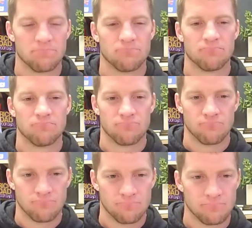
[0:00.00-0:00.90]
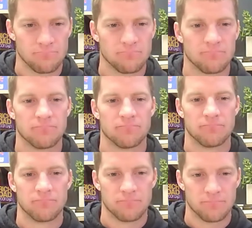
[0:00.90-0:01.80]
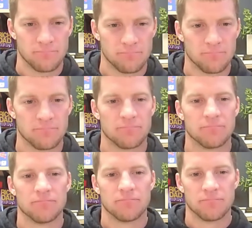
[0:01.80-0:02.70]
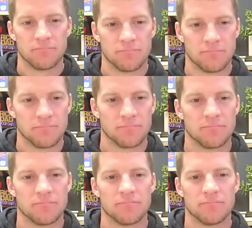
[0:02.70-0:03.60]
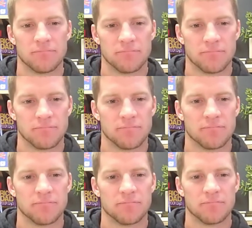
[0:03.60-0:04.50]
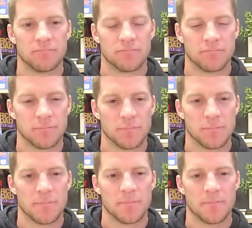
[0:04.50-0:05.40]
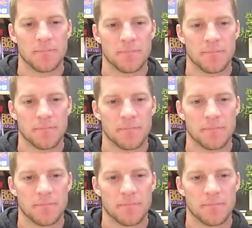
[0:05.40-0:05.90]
The person shown says nothing.